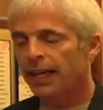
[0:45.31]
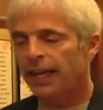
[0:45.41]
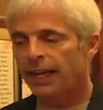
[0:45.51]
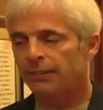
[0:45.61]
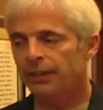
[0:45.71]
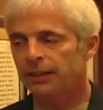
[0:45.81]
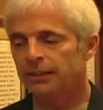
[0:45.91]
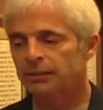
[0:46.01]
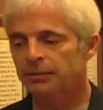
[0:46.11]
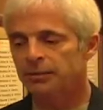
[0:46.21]

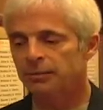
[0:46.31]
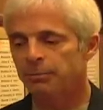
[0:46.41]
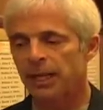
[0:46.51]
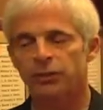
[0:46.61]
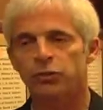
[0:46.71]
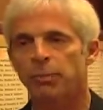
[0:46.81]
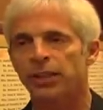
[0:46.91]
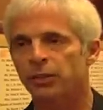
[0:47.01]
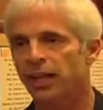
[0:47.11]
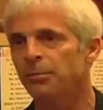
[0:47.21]
having balanced
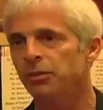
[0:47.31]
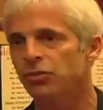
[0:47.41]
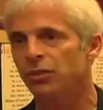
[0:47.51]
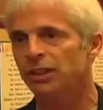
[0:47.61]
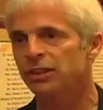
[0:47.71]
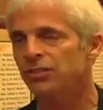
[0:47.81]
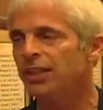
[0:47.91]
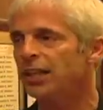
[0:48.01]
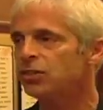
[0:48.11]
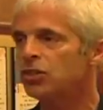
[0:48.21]
biochemistry. It's
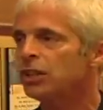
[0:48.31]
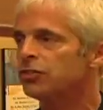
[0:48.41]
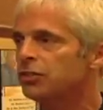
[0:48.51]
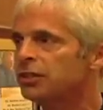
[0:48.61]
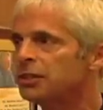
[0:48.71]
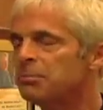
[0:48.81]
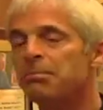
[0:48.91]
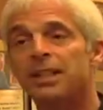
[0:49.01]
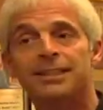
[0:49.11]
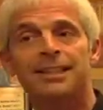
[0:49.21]
not just
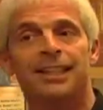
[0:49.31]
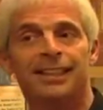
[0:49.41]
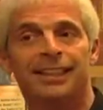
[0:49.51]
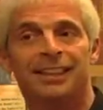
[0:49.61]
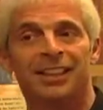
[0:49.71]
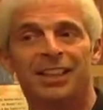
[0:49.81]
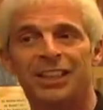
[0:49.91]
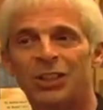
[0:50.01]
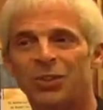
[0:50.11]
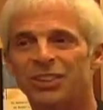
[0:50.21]
meditating.
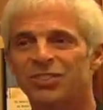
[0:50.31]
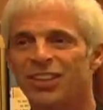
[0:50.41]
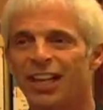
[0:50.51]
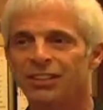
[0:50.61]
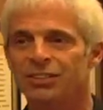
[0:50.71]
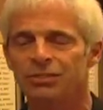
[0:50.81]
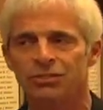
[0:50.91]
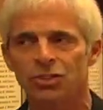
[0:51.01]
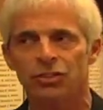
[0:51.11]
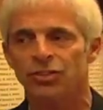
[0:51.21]
It's not
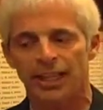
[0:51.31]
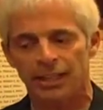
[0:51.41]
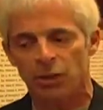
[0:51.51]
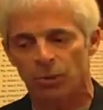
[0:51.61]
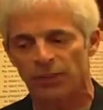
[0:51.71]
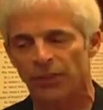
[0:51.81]
just any one